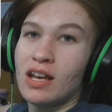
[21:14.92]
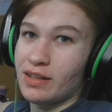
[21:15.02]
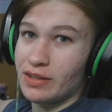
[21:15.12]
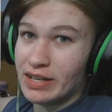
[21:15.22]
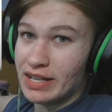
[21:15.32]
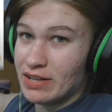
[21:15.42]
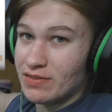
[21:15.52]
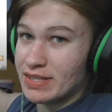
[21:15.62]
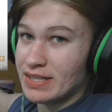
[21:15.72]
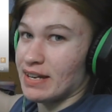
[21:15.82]
You can't
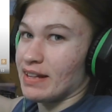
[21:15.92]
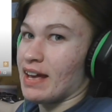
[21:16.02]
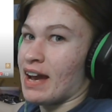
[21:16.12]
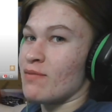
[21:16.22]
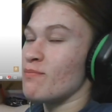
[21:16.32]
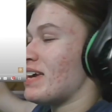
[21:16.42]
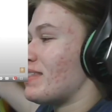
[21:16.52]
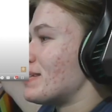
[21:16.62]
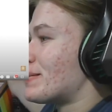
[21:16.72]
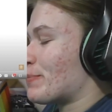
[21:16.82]
even see it. I made
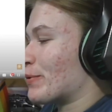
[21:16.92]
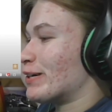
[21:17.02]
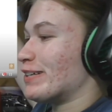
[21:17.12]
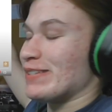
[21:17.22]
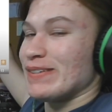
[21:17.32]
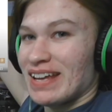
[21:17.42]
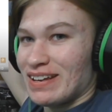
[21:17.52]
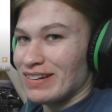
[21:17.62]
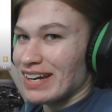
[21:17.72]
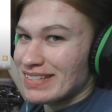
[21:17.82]
this board so that
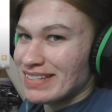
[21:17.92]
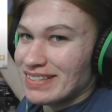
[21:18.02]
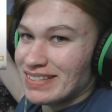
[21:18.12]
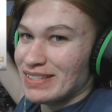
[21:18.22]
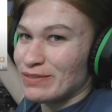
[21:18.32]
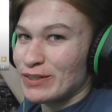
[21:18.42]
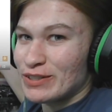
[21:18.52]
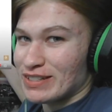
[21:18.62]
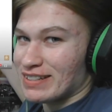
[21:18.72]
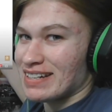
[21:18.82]
you guys can see
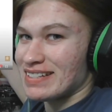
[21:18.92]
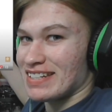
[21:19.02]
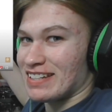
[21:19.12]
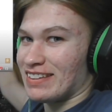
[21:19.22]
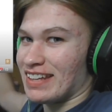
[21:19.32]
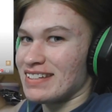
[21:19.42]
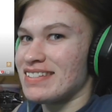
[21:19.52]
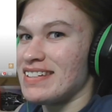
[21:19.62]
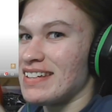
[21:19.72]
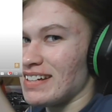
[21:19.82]
future content, like
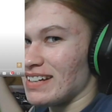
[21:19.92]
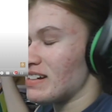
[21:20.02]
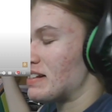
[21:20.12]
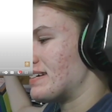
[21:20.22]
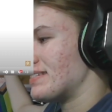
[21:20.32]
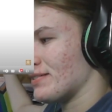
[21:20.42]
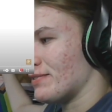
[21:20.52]
sneaking a glance or